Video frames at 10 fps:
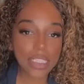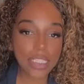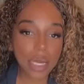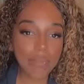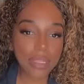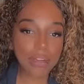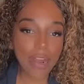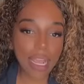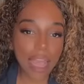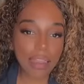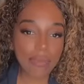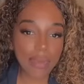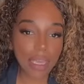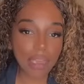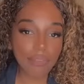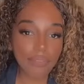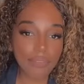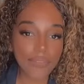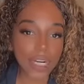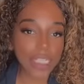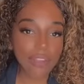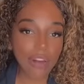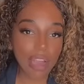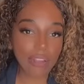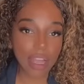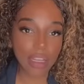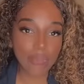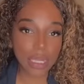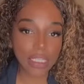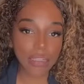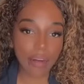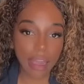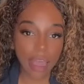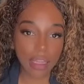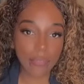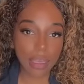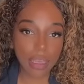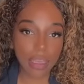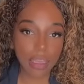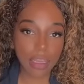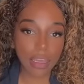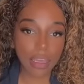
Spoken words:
Start with the right element. First of all, every element is the right element.